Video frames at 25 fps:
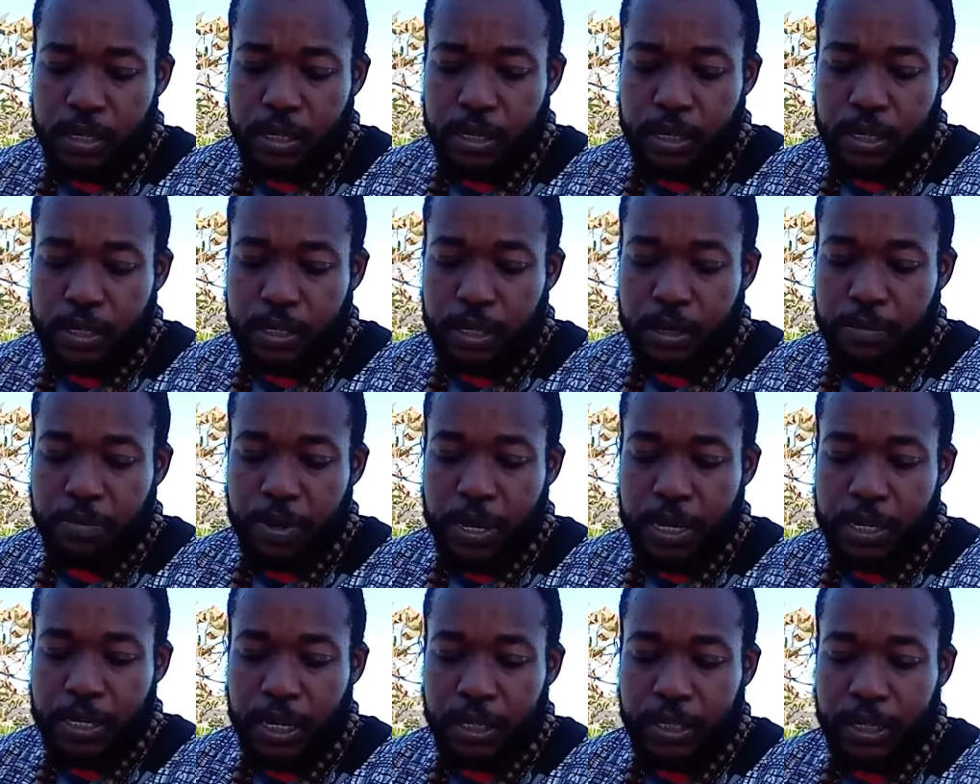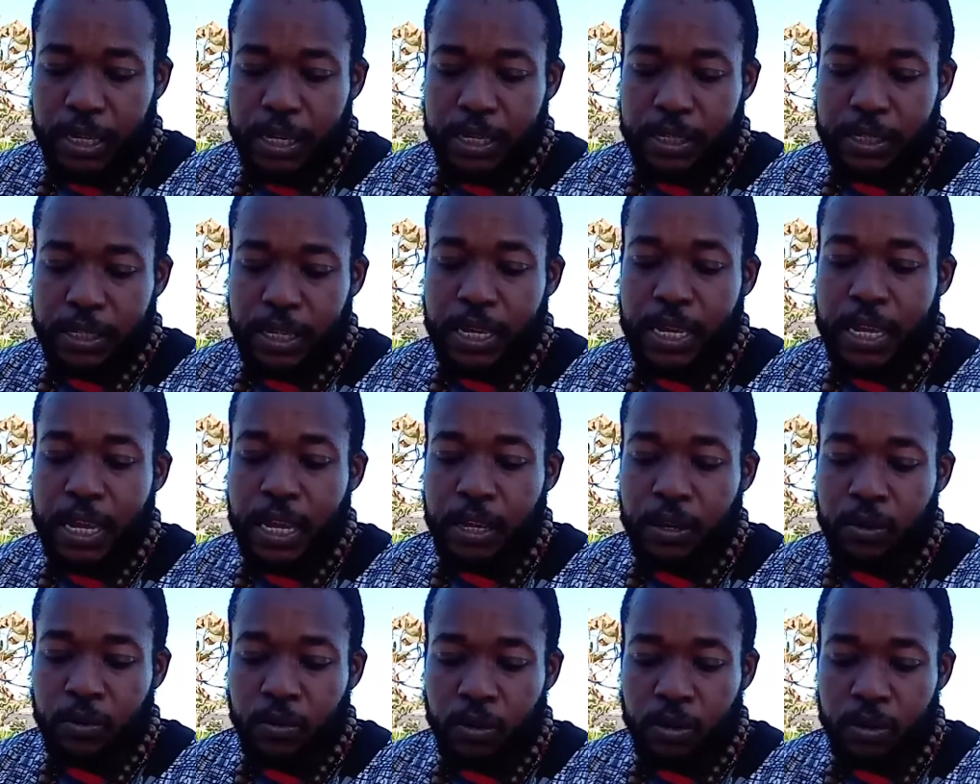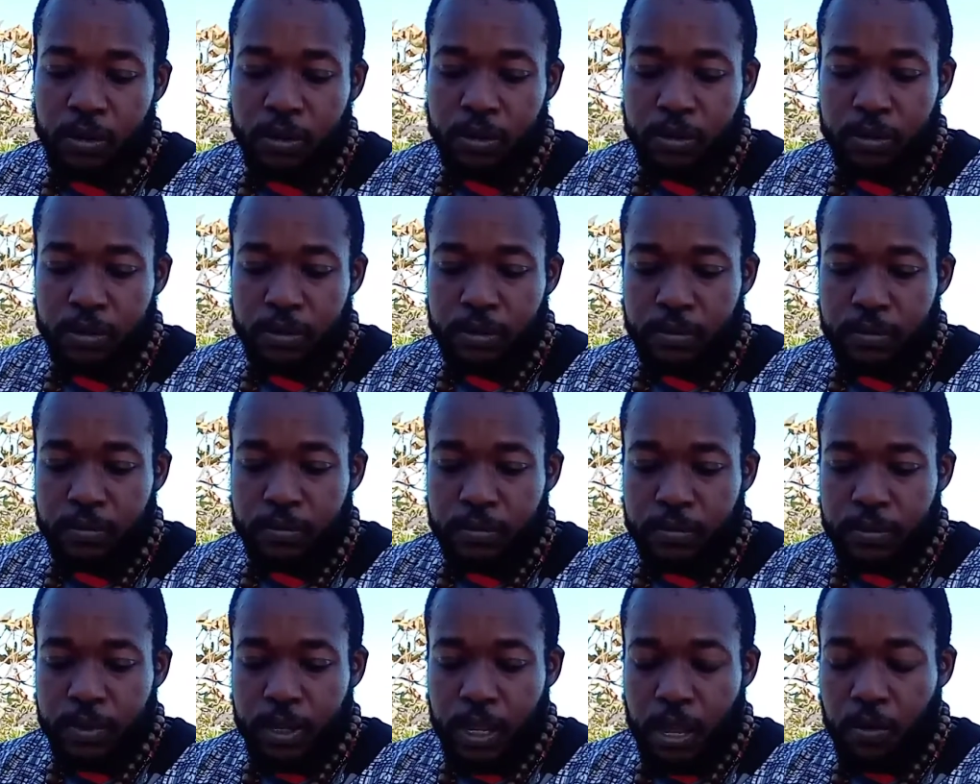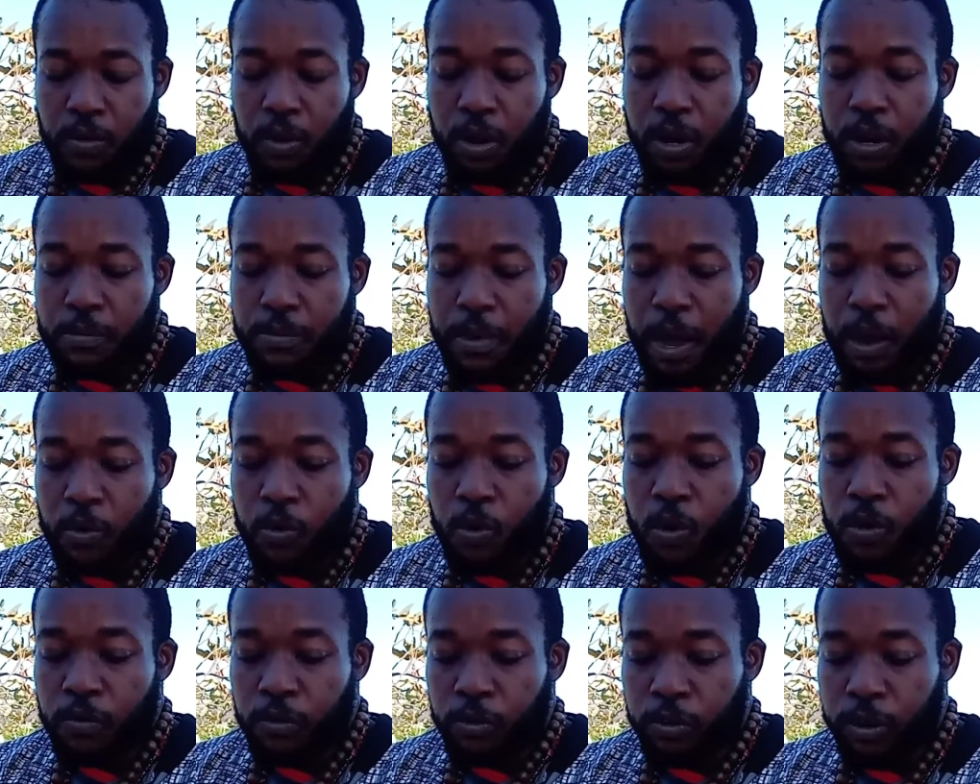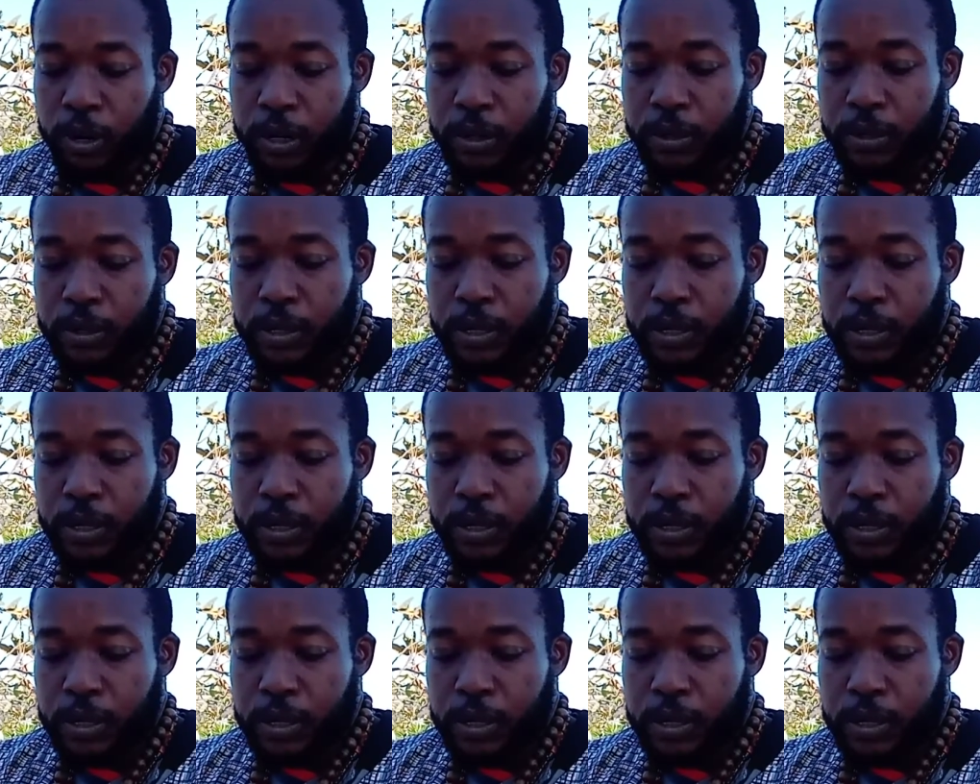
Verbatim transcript: say I think it's a here, you know. I gotta look back over it.